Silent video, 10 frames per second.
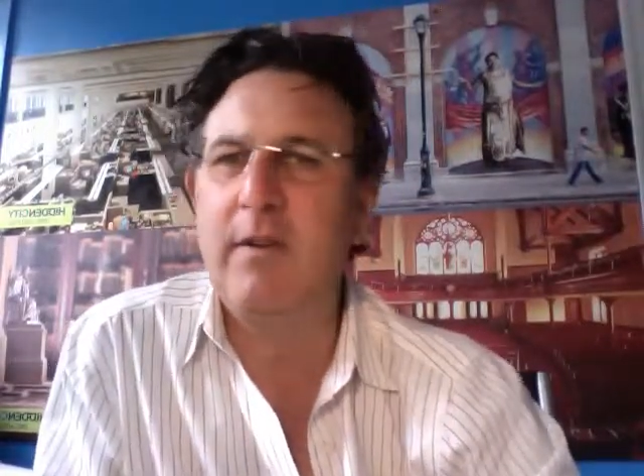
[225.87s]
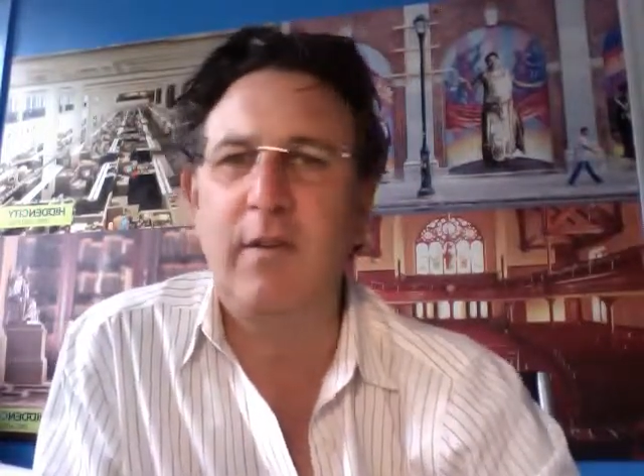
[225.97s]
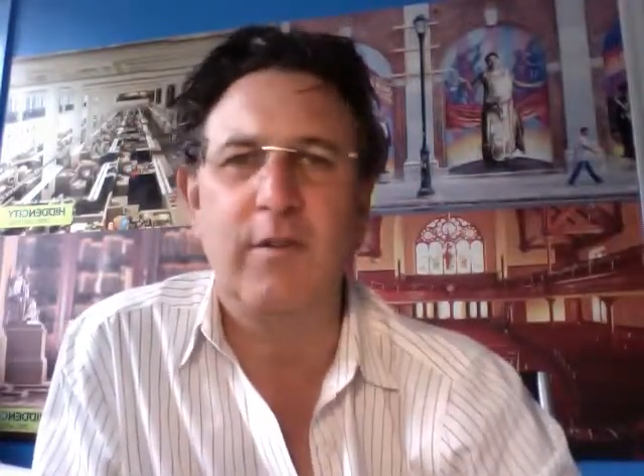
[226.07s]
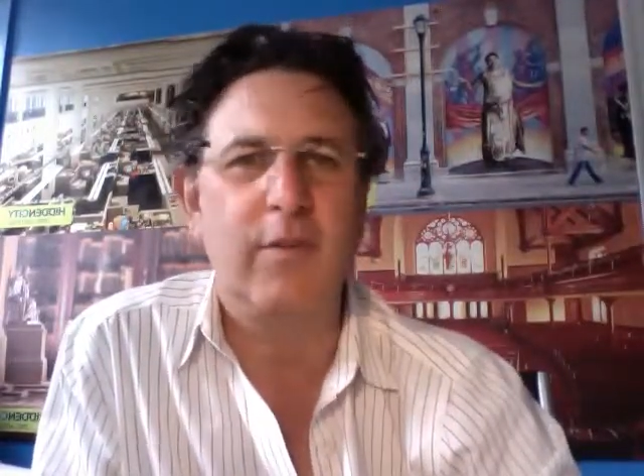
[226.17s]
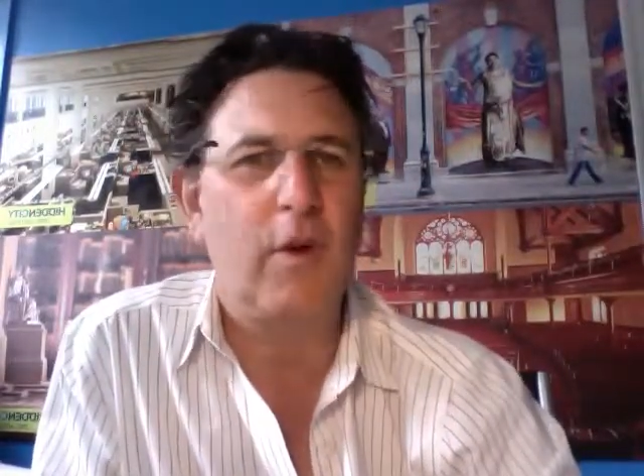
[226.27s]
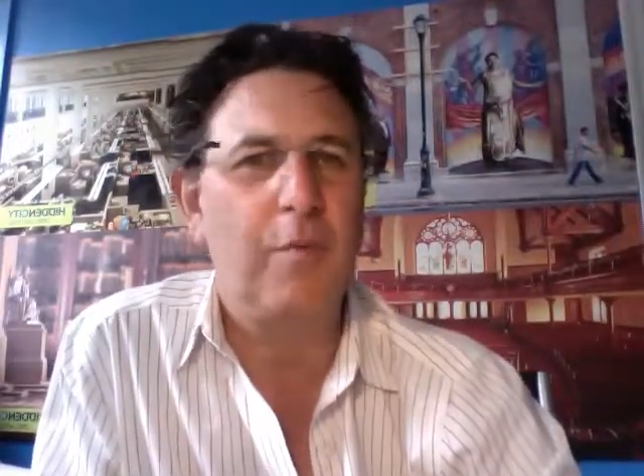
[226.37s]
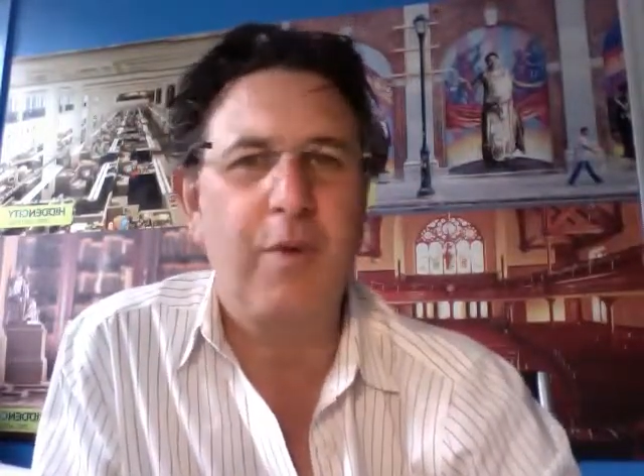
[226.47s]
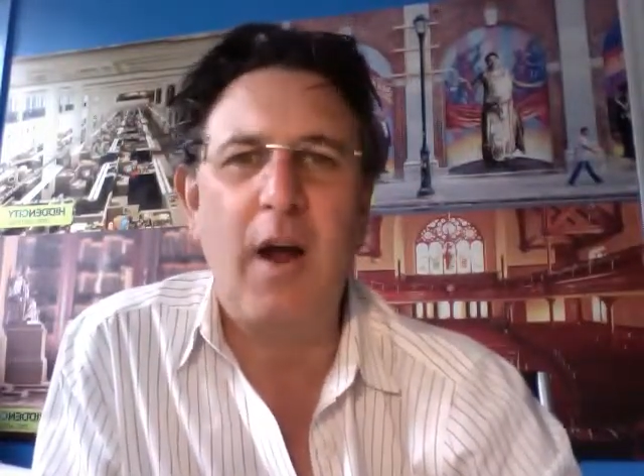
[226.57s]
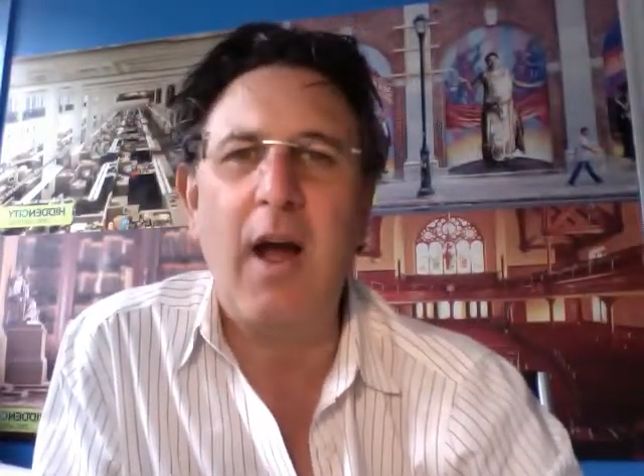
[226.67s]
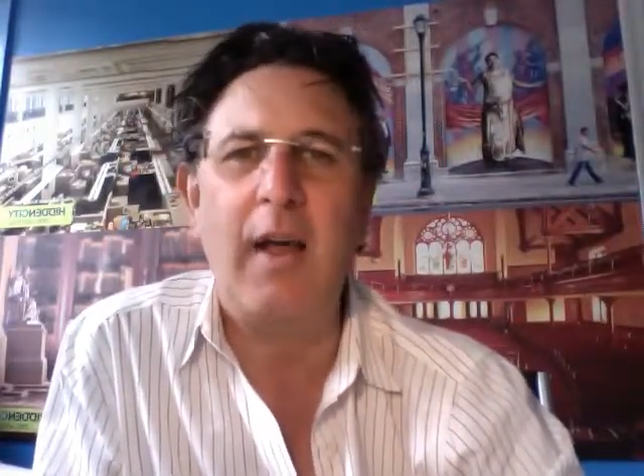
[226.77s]
There's no
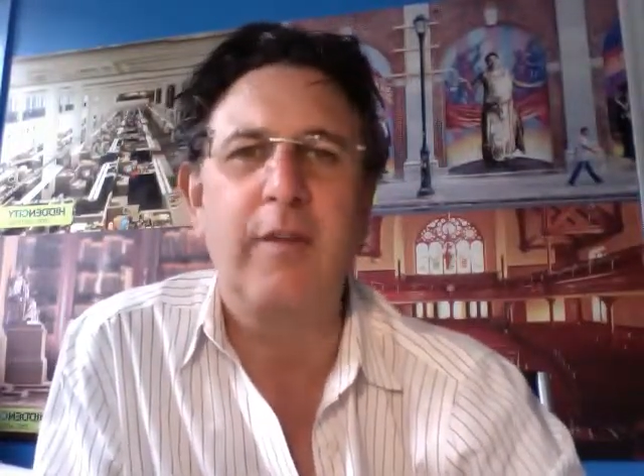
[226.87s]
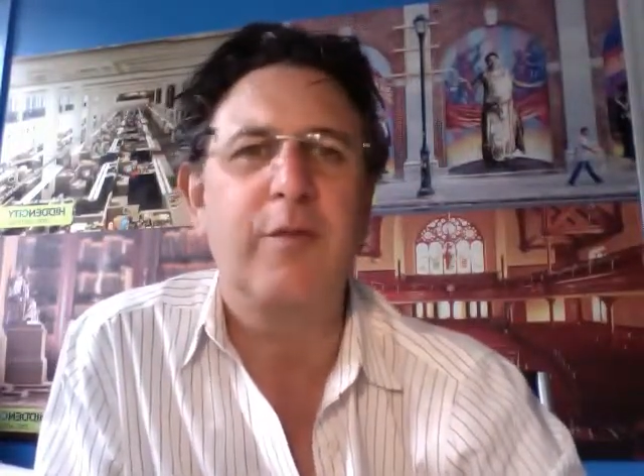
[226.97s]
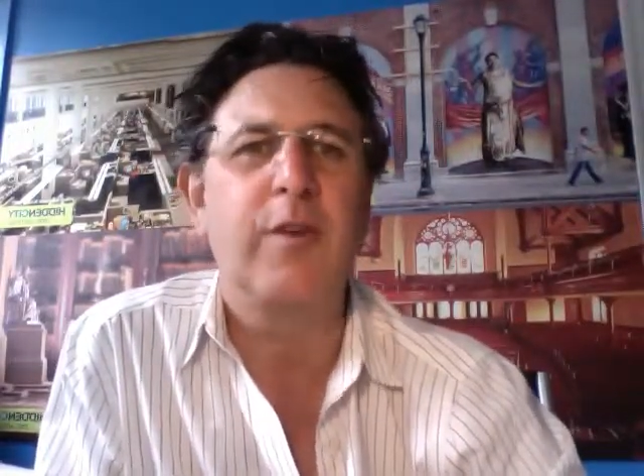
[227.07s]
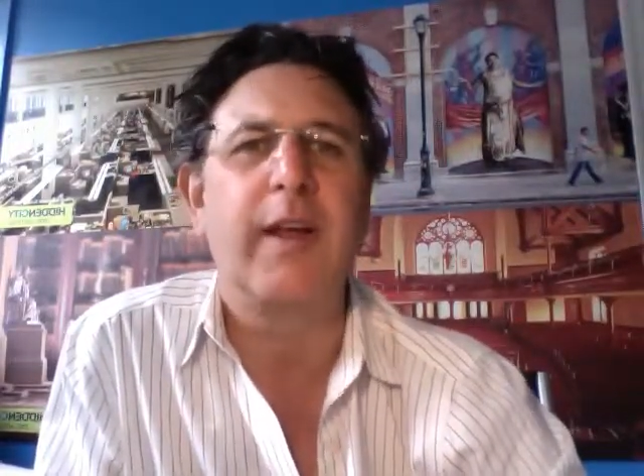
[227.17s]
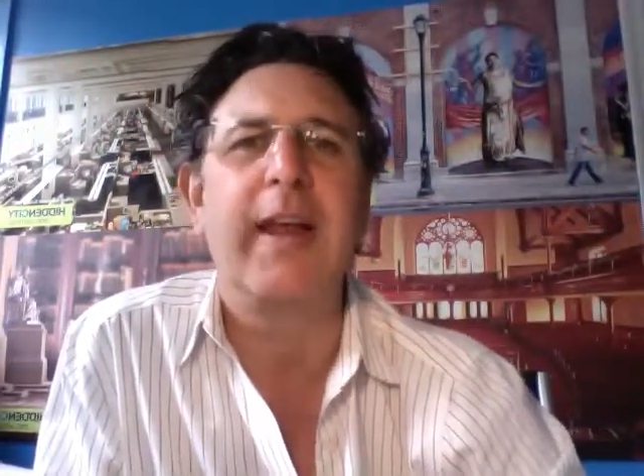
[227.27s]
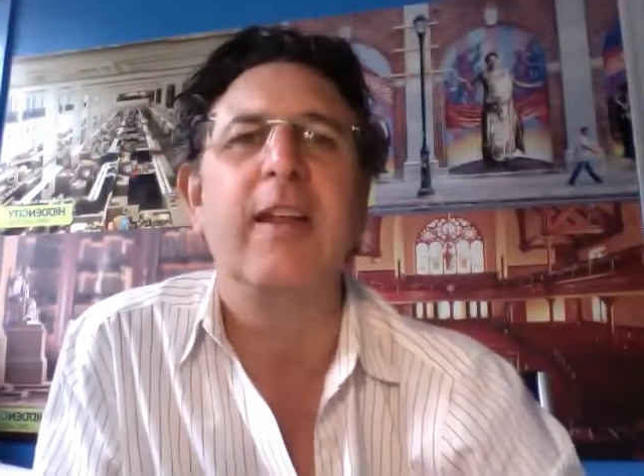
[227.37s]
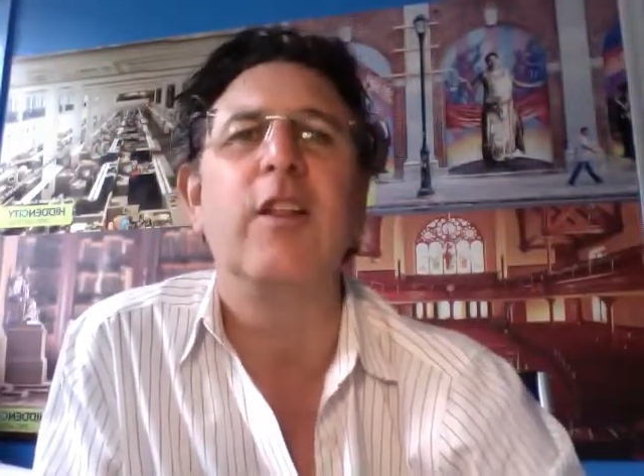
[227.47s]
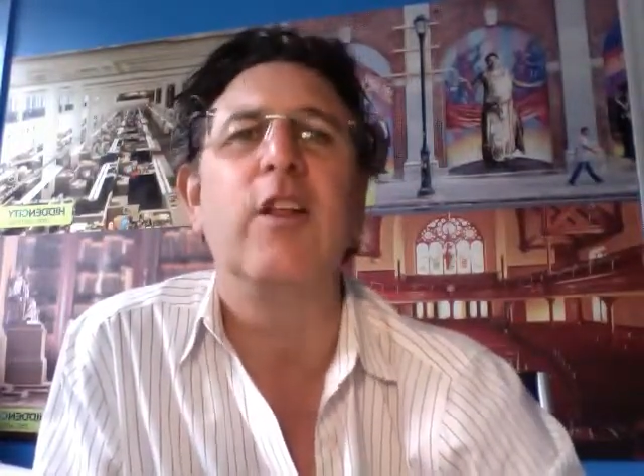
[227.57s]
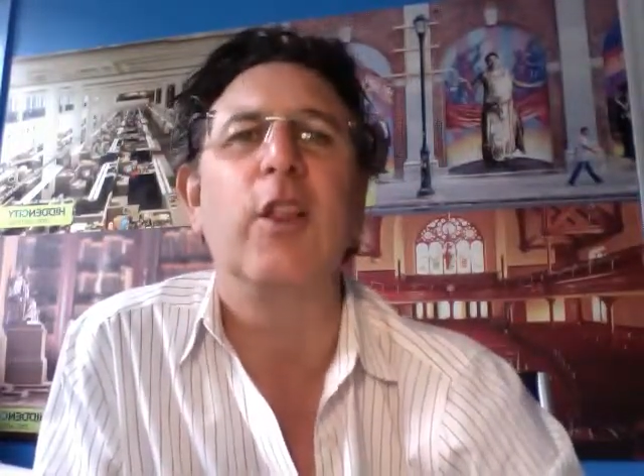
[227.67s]
prize for getting the